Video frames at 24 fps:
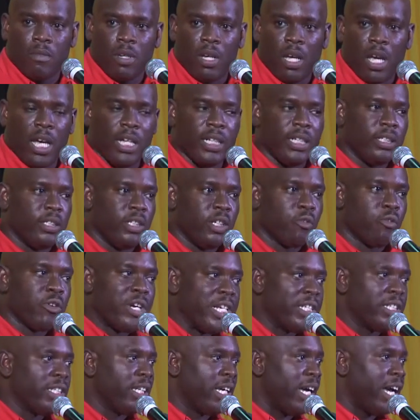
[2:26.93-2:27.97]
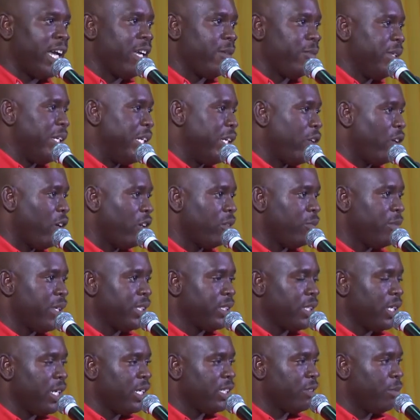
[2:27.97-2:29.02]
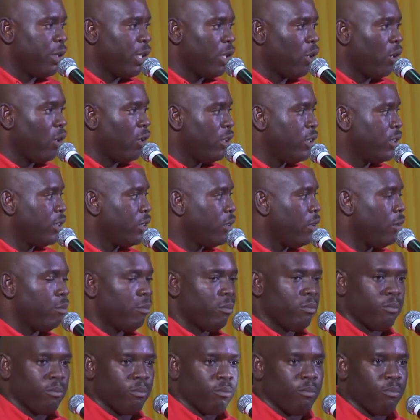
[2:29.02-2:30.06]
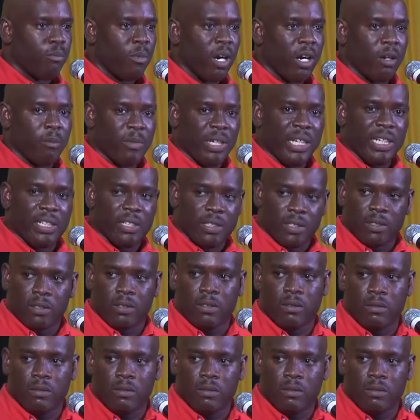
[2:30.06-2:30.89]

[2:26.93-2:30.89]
and the reason that I am an economist is because Barbados